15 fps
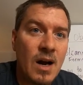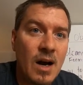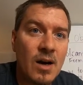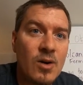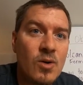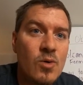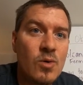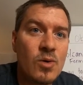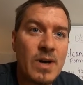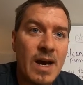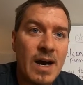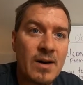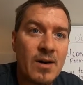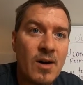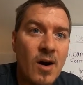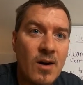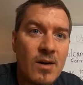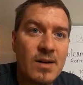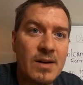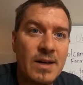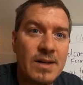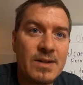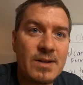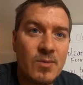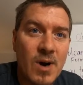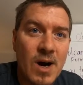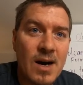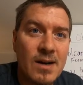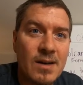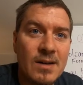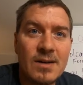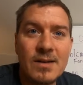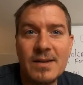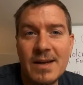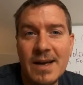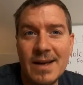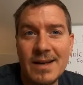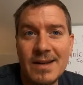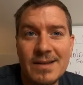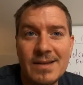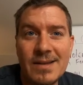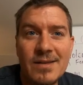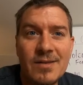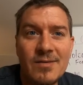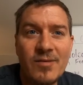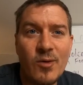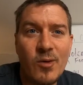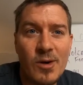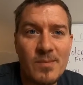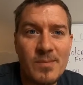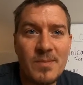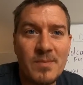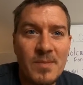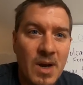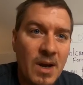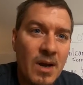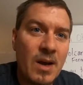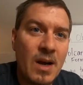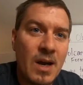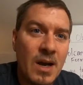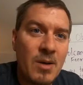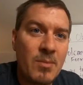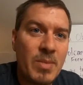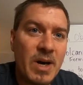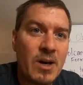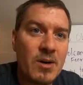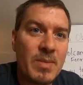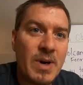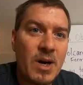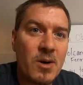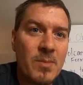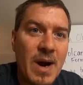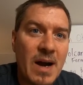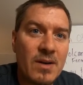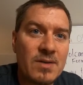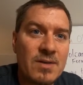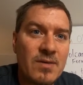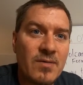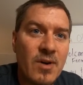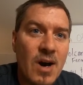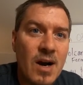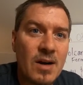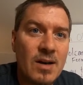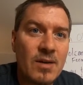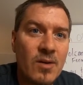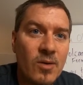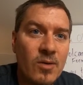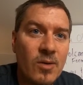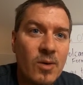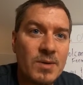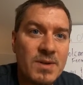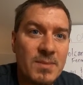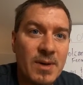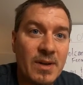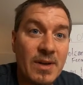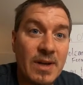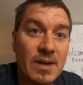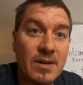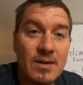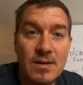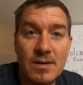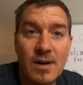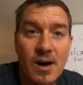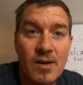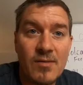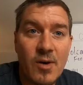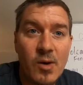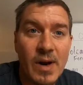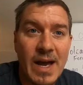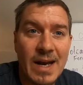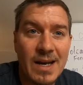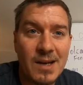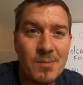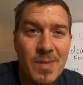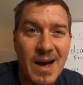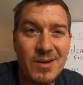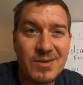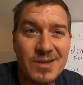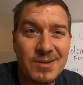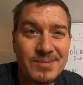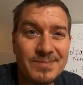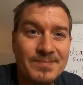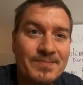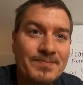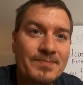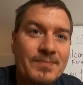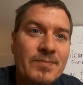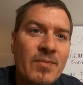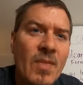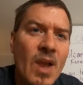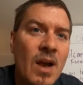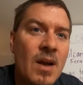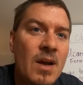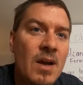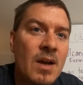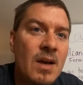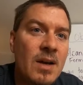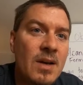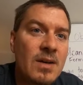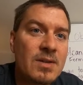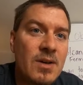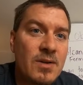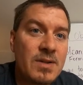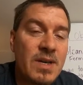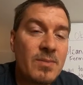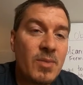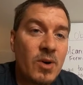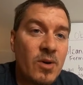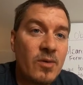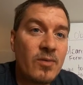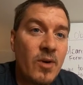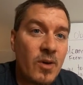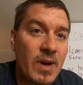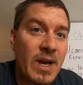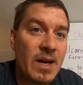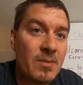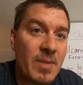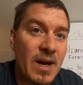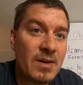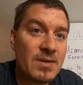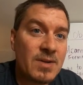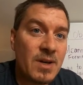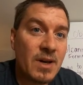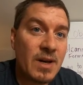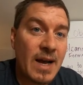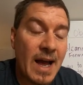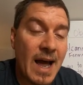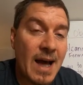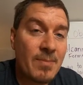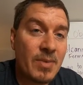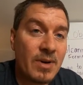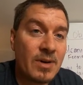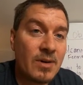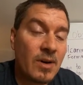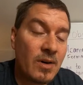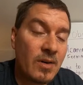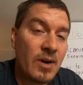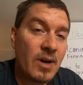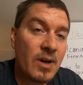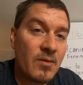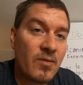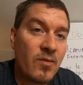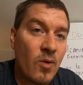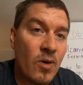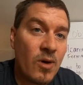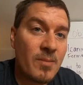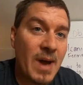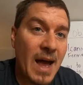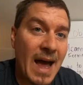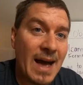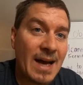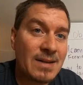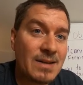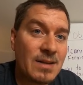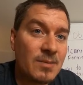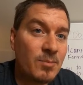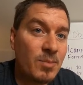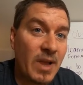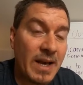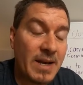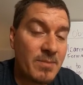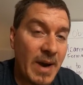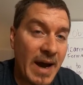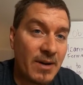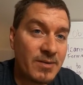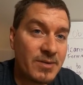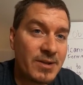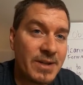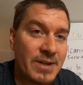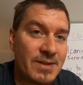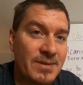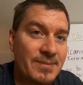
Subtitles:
cool down and harden into rock and form bigger and bigger mounds of rock and ultimately our volcanic mountain. So typical volcanic mountains are going to happen, or they're going to form at plate boundaries.